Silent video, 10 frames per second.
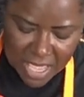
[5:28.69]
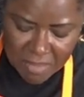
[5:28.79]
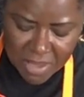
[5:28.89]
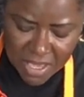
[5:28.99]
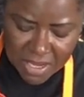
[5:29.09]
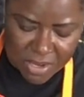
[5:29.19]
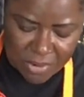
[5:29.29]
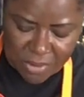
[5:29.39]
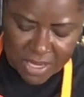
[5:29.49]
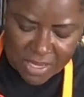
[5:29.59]
I'm going to
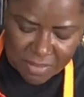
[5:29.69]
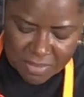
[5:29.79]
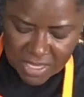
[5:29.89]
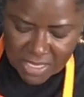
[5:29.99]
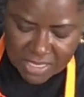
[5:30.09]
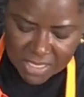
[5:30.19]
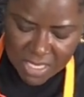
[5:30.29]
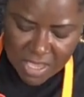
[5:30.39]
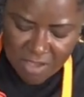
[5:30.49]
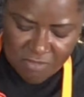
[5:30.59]
cream this
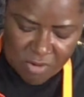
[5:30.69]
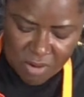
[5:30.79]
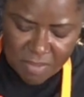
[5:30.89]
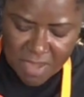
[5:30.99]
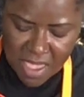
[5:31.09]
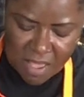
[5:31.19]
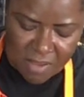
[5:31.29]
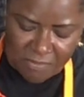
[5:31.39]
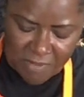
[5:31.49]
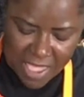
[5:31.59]
for
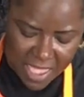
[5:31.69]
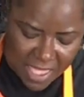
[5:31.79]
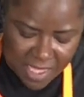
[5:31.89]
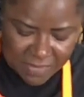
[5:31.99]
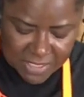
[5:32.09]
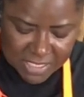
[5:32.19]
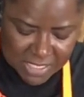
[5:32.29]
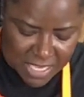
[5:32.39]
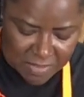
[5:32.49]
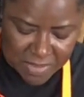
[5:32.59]
about 5 to
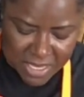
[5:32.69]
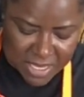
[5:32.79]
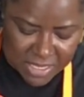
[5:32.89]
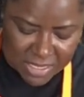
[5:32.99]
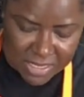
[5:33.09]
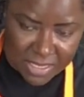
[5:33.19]
10 minutes,